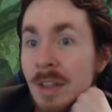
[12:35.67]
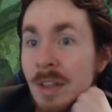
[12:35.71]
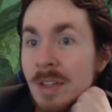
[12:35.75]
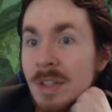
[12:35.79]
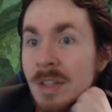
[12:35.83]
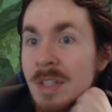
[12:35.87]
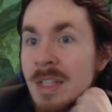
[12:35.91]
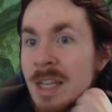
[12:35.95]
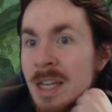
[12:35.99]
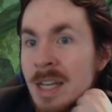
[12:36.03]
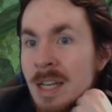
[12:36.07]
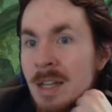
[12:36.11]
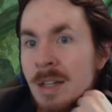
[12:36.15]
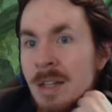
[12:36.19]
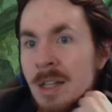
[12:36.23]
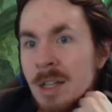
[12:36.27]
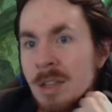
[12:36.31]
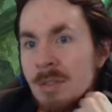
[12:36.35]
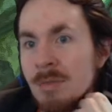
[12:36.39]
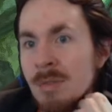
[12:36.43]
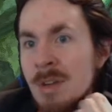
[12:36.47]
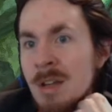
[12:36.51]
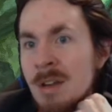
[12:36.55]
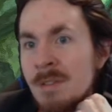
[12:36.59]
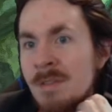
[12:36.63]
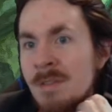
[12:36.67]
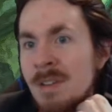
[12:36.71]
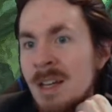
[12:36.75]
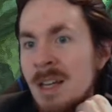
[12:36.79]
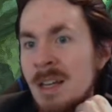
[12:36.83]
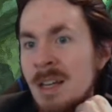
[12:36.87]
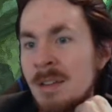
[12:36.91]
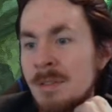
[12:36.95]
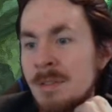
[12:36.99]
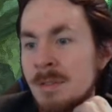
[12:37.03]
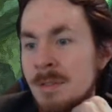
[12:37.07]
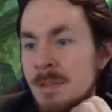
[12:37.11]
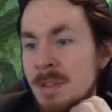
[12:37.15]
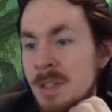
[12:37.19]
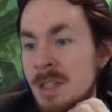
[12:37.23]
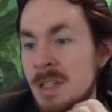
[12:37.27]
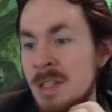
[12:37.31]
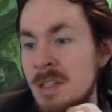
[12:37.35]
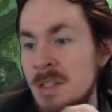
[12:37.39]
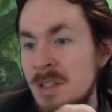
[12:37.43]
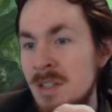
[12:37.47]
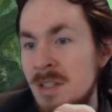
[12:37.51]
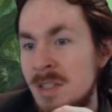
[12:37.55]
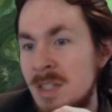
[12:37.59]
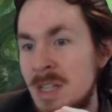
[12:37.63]
Yeah, like 3 out of 5
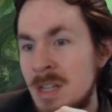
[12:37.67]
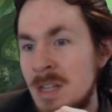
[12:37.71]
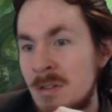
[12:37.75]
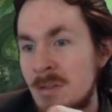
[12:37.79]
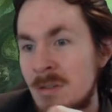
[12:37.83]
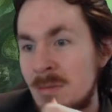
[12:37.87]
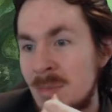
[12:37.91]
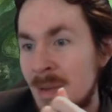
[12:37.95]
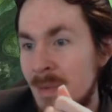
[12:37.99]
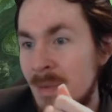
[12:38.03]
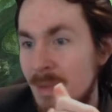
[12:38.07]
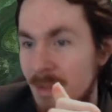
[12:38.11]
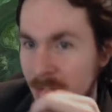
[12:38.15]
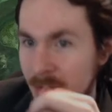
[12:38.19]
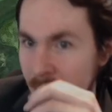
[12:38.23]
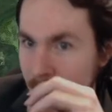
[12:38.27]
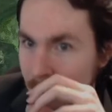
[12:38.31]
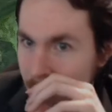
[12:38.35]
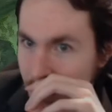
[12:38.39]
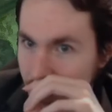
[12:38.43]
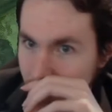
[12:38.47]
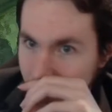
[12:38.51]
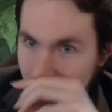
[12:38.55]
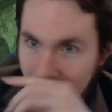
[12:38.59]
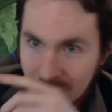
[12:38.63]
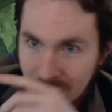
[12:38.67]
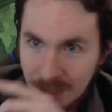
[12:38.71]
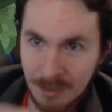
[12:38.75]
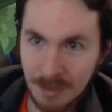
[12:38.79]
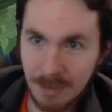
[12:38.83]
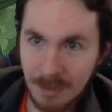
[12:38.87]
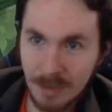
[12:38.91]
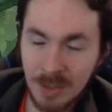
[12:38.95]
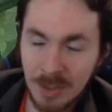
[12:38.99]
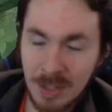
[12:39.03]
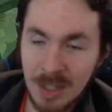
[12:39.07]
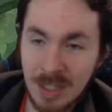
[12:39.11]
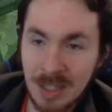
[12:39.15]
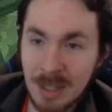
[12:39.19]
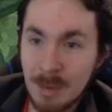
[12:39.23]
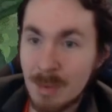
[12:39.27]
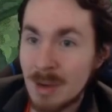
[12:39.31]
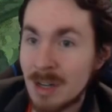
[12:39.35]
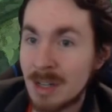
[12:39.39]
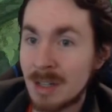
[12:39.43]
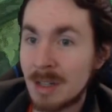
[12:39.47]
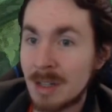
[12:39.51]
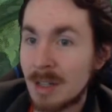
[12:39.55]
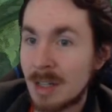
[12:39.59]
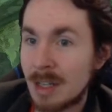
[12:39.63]
in standard, maybe even 3.5. In
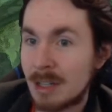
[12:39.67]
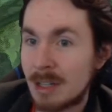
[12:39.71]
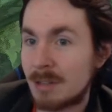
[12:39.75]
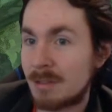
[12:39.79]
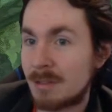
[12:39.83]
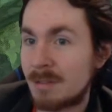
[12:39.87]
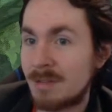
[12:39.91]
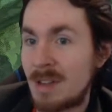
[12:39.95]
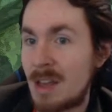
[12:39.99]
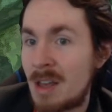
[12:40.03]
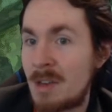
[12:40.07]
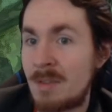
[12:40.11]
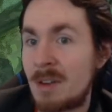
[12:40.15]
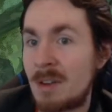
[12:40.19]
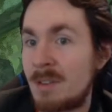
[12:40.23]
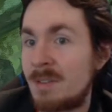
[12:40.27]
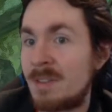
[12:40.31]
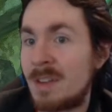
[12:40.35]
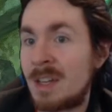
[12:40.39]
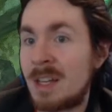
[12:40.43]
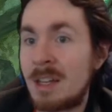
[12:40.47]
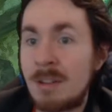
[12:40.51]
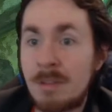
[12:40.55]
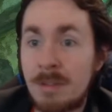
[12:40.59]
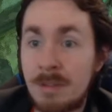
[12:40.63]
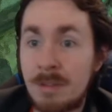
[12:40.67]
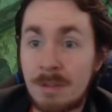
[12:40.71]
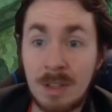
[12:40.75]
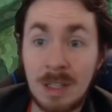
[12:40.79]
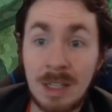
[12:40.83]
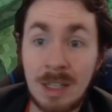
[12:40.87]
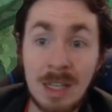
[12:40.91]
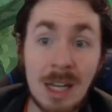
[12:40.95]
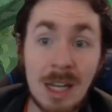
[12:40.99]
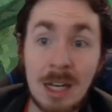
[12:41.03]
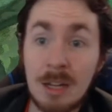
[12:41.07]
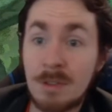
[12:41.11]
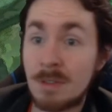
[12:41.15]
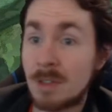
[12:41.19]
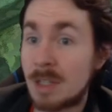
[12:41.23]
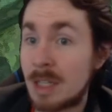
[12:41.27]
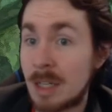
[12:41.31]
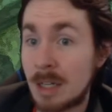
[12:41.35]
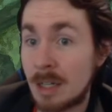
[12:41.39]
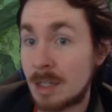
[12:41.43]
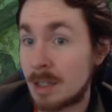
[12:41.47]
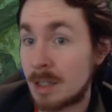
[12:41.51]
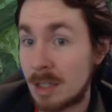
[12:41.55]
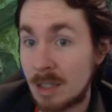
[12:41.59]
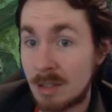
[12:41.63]
limited, like 5 out of 5. I'm not even
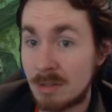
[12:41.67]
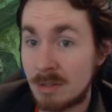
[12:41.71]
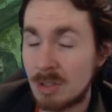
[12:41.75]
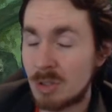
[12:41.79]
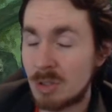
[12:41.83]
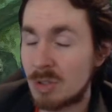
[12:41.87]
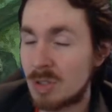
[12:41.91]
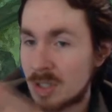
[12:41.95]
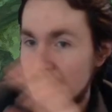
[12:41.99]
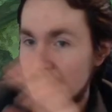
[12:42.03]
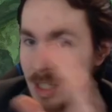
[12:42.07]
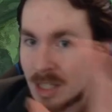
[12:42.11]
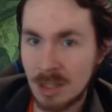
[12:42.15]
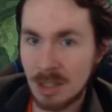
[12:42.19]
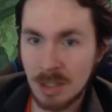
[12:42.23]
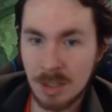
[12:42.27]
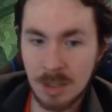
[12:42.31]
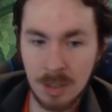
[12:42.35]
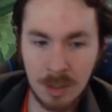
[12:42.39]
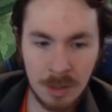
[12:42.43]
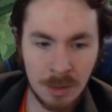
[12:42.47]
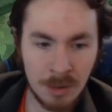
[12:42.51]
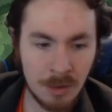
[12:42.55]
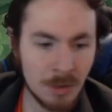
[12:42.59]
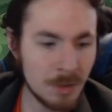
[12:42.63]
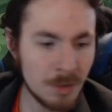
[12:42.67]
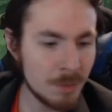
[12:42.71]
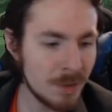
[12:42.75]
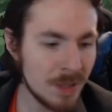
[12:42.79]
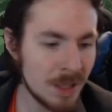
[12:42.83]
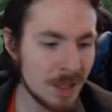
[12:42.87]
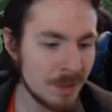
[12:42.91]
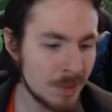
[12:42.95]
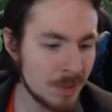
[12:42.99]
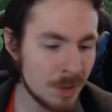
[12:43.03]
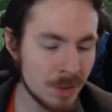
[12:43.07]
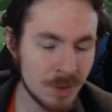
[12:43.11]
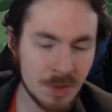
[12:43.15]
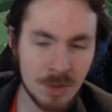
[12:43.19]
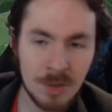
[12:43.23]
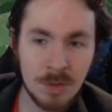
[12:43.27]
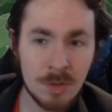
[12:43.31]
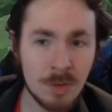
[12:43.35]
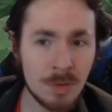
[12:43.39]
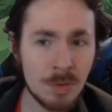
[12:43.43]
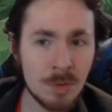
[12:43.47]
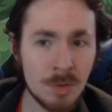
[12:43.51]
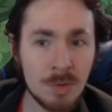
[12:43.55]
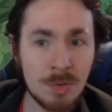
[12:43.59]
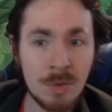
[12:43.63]
kidding. Like, you just take this card, you play a few instant
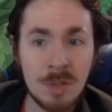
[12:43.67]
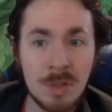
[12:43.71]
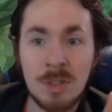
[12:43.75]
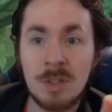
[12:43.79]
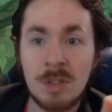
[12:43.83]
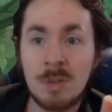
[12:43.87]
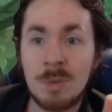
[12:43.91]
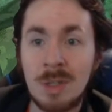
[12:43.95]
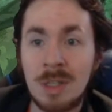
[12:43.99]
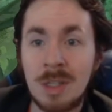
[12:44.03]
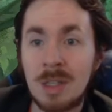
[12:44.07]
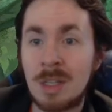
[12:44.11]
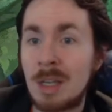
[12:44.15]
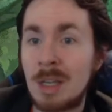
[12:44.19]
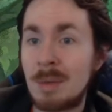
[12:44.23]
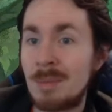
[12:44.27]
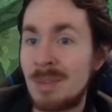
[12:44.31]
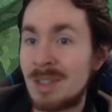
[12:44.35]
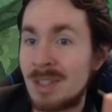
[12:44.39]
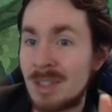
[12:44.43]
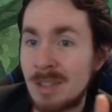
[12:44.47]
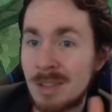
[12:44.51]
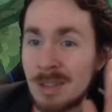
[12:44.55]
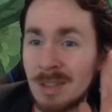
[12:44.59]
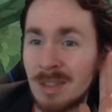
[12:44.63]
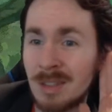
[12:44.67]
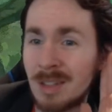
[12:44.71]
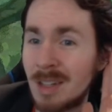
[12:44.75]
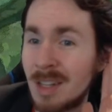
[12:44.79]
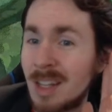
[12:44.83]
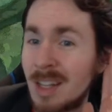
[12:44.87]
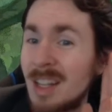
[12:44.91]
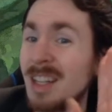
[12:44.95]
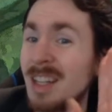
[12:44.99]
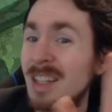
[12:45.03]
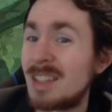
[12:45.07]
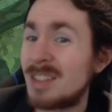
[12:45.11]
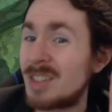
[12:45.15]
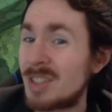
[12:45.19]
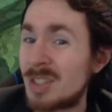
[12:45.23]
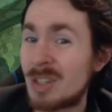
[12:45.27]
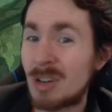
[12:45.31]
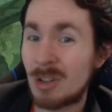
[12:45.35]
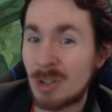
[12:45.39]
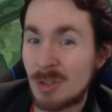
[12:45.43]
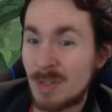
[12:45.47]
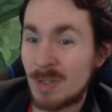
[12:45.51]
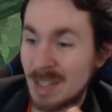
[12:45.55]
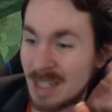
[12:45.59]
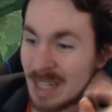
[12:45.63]
sorceries, you win the game. This is this
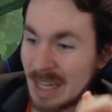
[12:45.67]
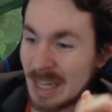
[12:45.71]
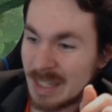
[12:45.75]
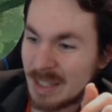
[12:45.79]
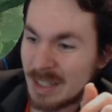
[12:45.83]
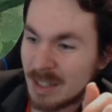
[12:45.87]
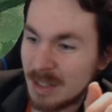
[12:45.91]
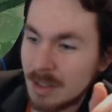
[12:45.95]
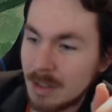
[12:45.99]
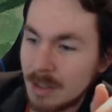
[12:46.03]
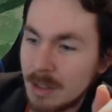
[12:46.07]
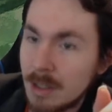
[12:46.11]
card's fantastic.